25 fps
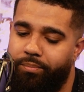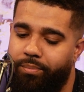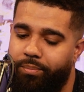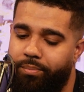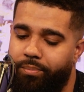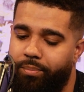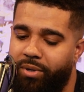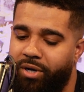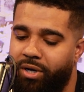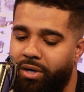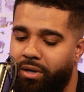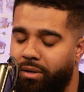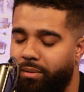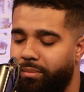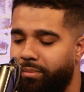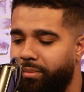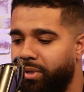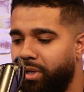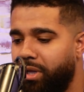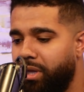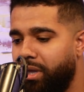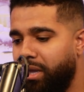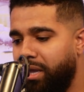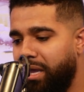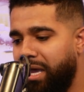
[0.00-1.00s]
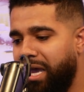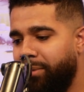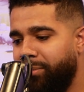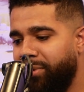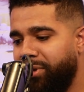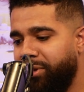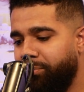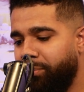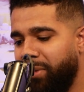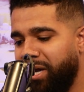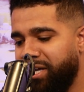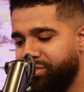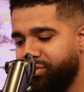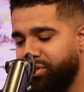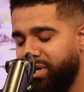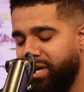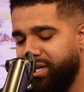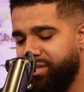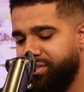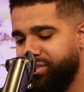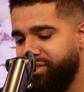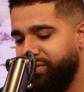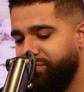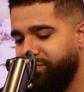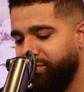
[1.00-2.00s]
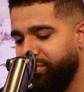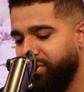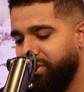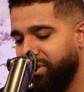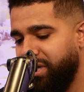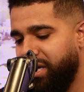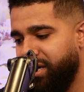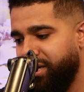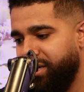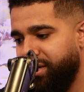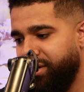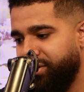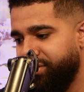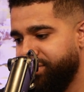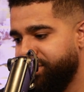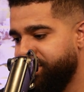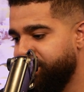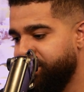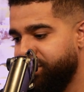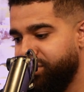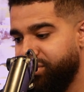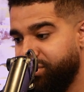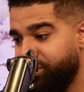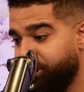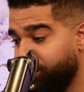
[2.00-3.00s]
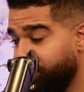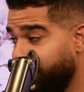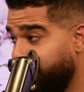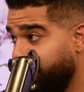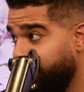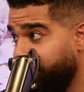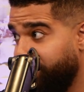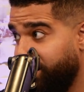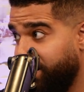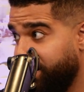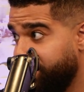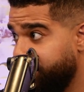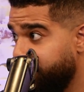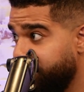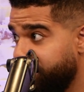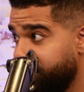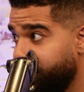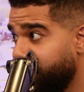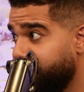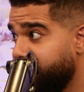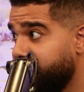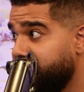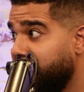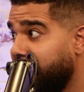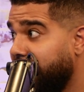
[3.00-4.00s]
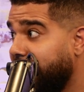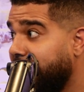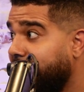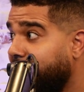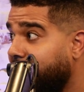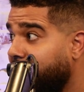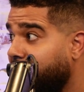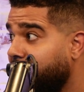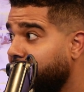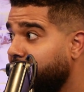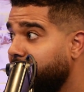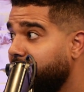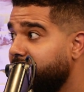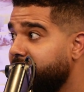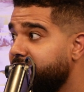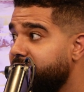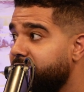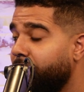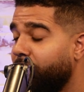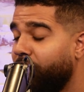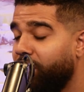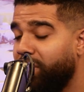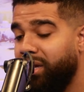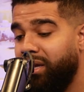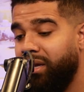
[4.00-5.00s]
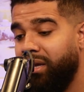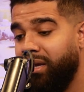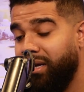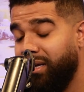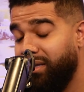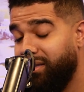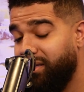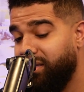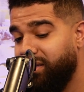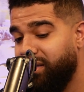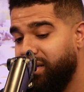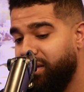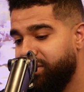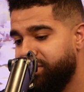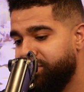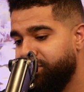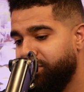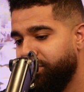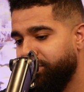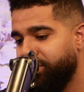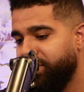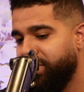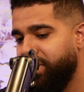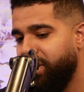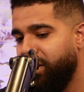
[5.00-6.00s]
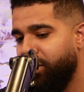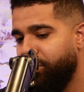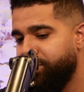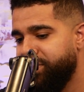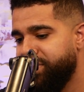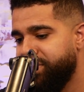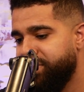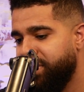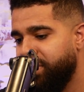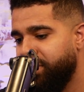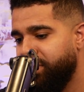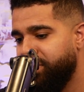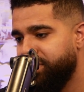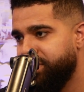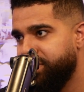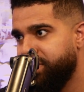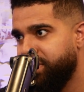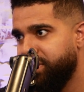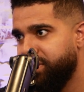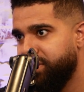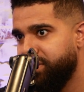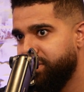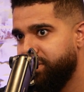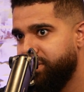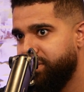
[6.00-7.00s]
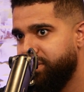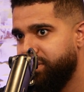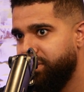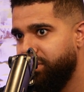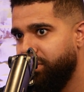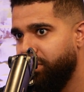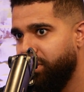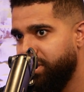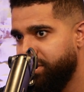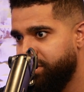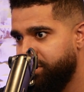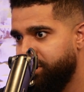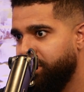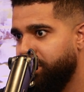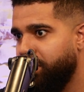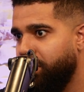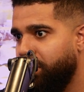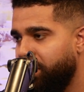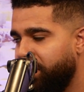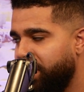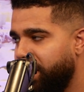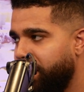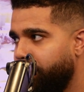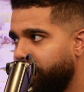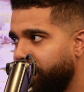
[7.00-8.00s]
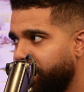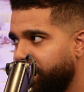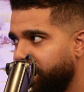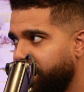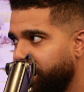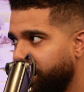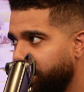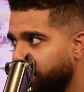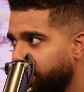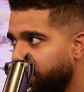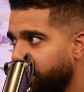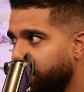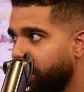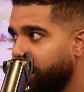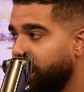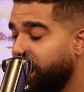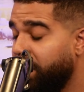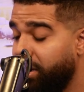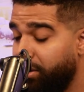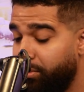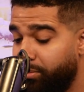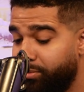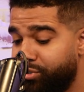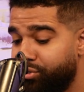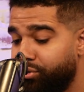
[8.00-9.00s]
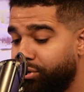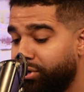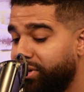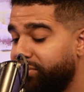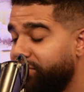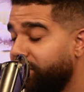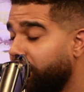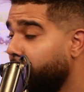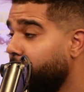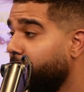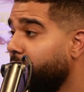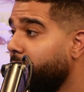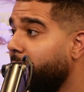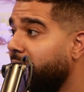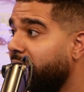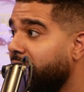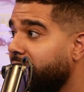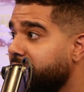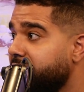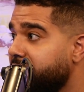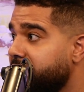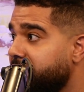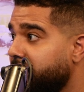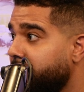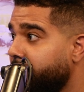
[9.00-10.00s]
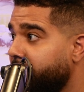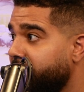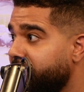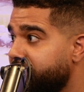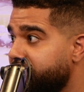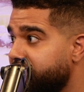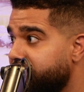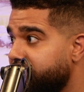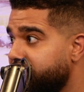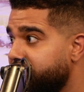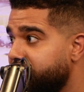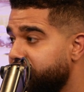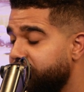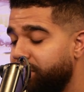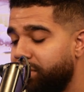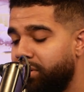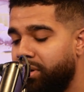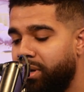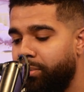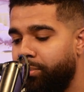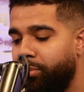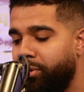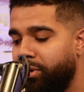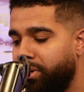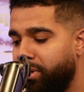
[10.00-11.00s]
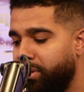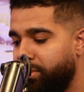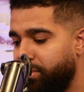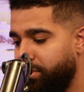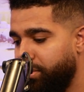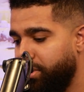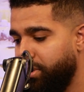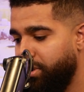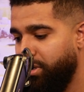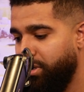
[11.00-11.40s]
but I mean, my strategy for a lot of years is just reinvest as much as I can into marketing. I think that's what really helped me scale is because, I took all that money and the majority of it I put back into the business. I put,